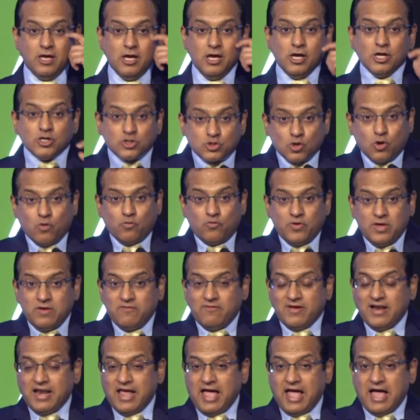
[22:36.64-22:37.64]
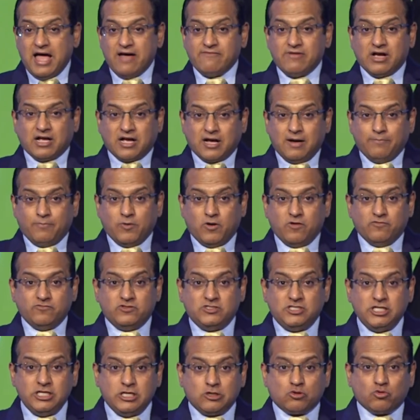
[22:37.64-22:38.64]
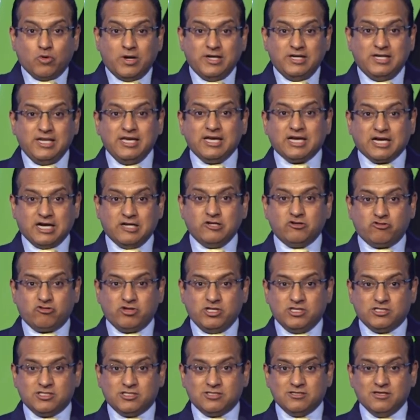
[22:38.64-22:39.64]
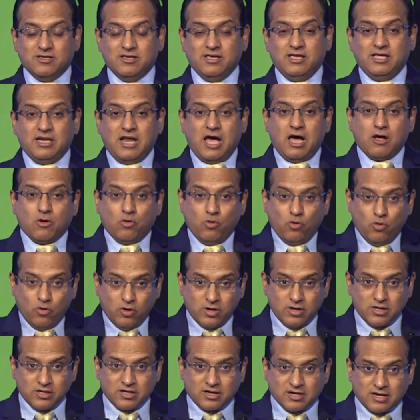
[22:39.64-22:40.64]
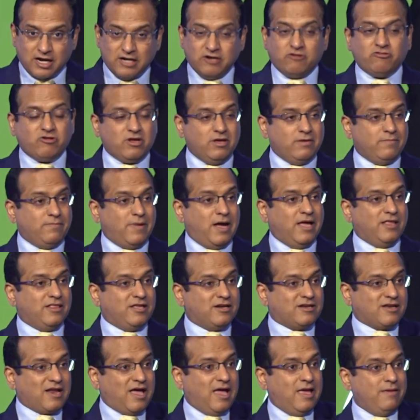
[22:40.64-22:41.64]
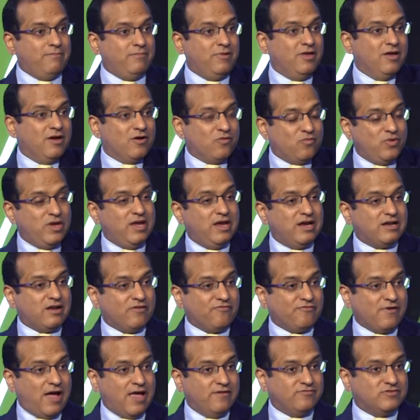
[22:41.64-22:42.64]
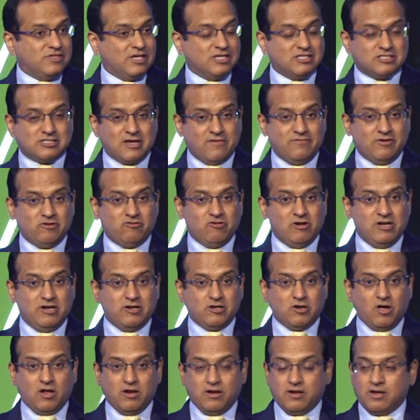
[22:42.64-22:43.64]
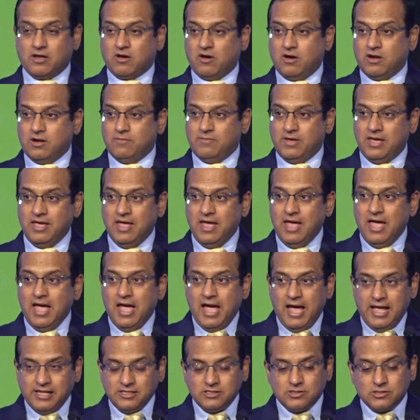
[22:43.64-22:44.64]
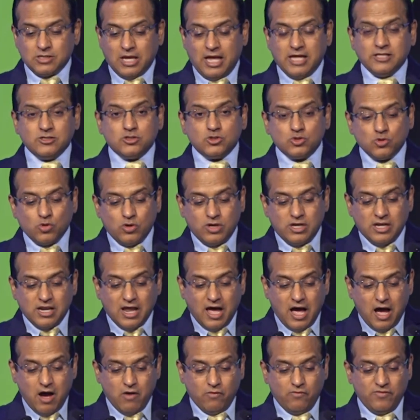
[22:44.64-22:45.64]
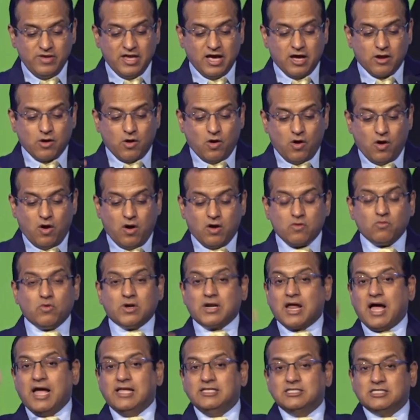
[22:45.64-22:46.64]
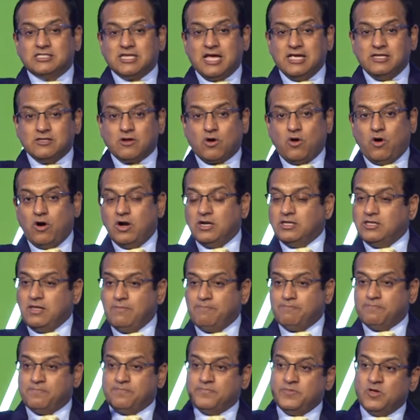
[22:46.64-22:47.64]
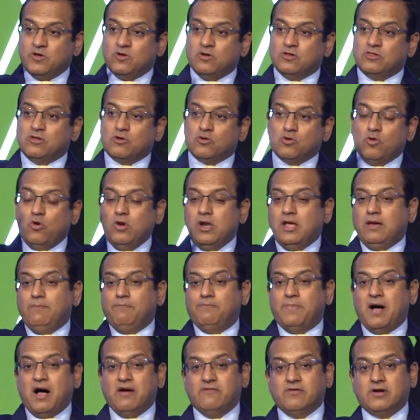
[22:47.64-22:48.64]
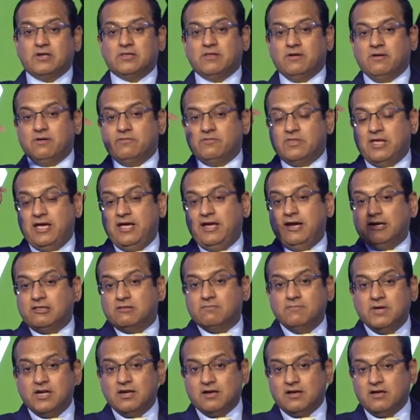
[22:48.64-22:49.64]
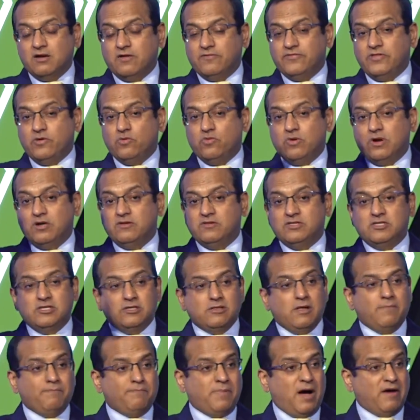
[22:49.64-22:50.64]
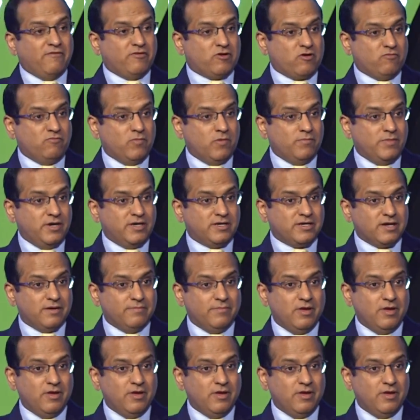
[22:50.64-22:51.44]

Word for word: So we will have a couple of G20 countries in our own country by the time we hit a five, six, seven trillion dollar economy. And, and so now we are on what Einstein called the, you know, the rolling power, the, the eighth miracle of the world, which is the power of momentum.